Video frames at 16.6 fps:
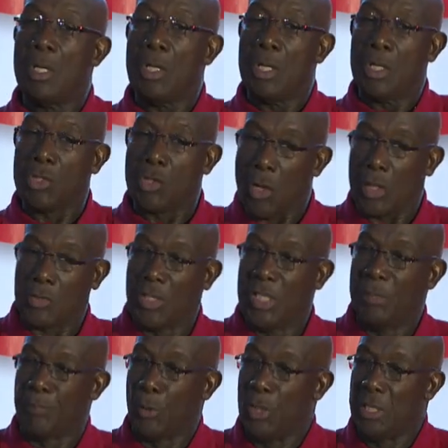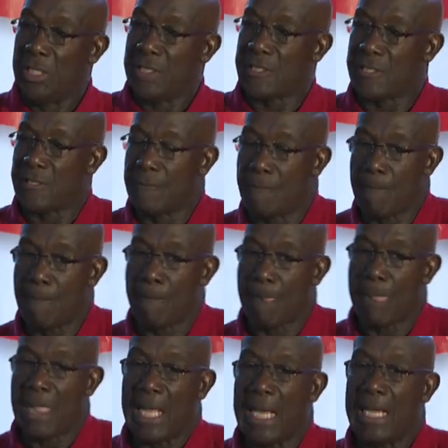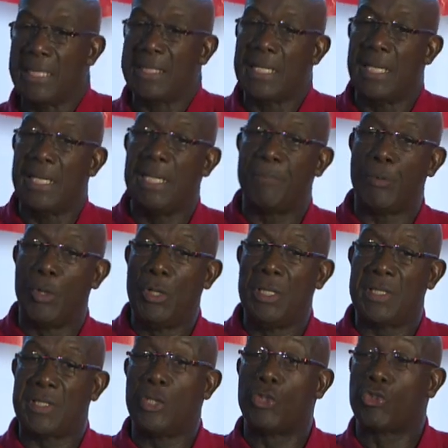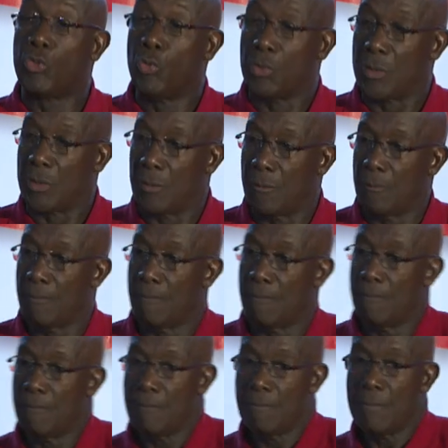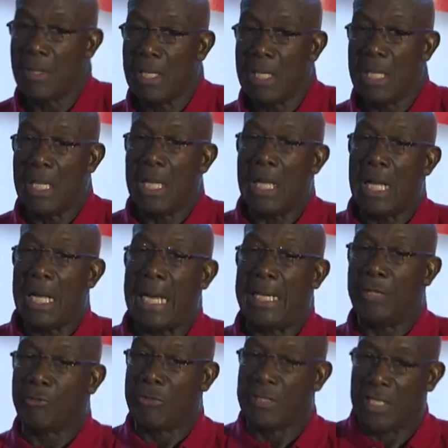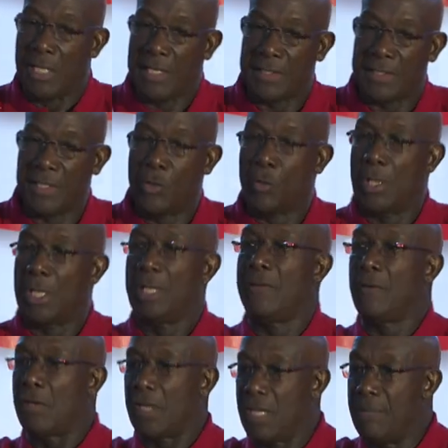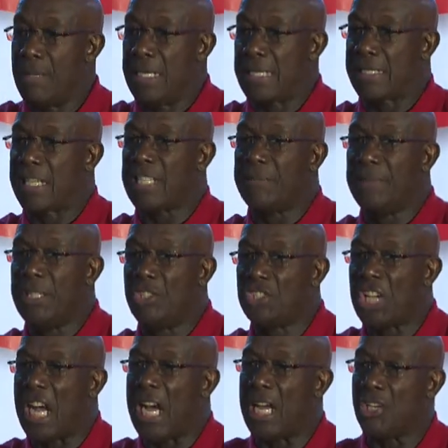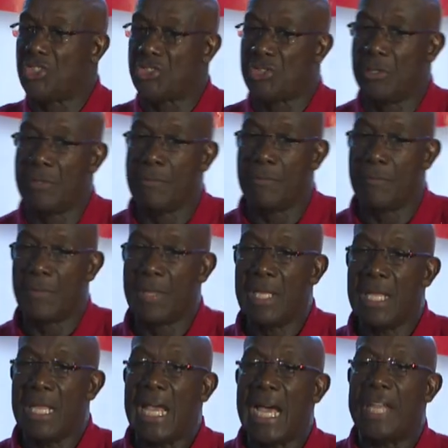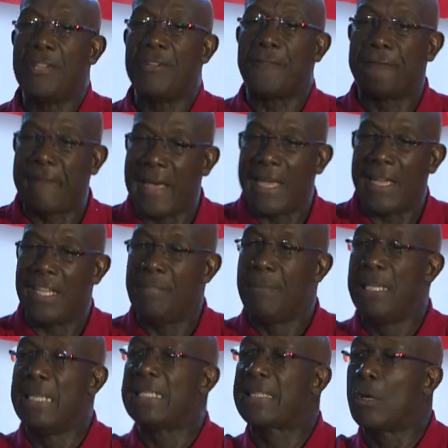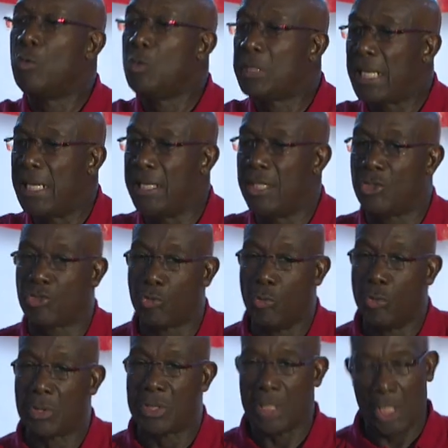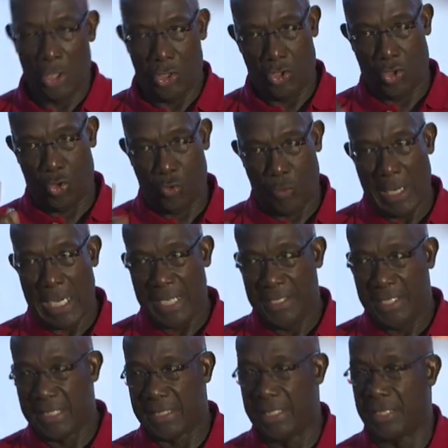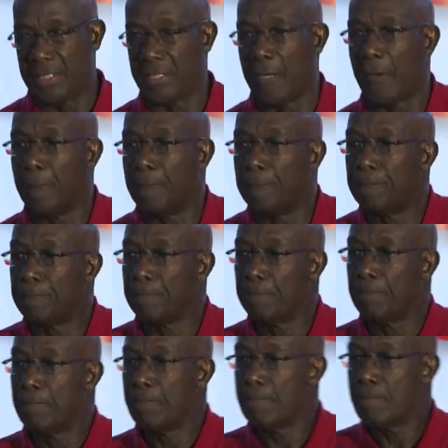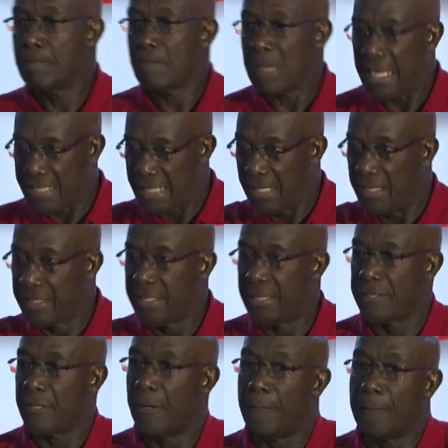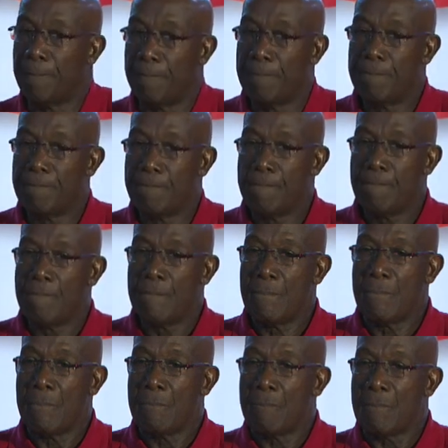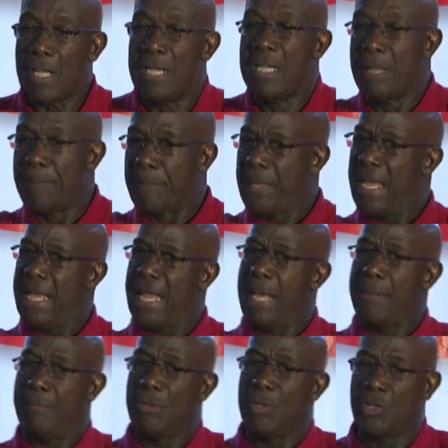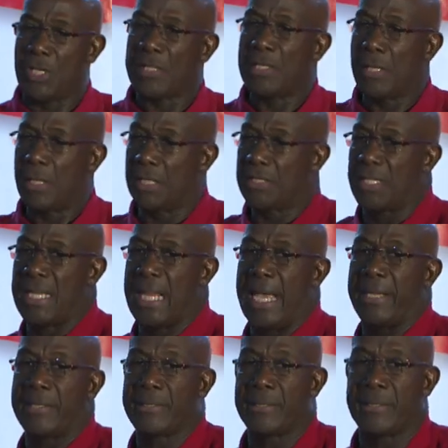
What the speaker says: talk to the police and tell the police the truth, and it results in whatever other ministers being charged, and you fire the minister who tell the truth, you are a dictator. That's a dictator. In the PNM, you just heard tonight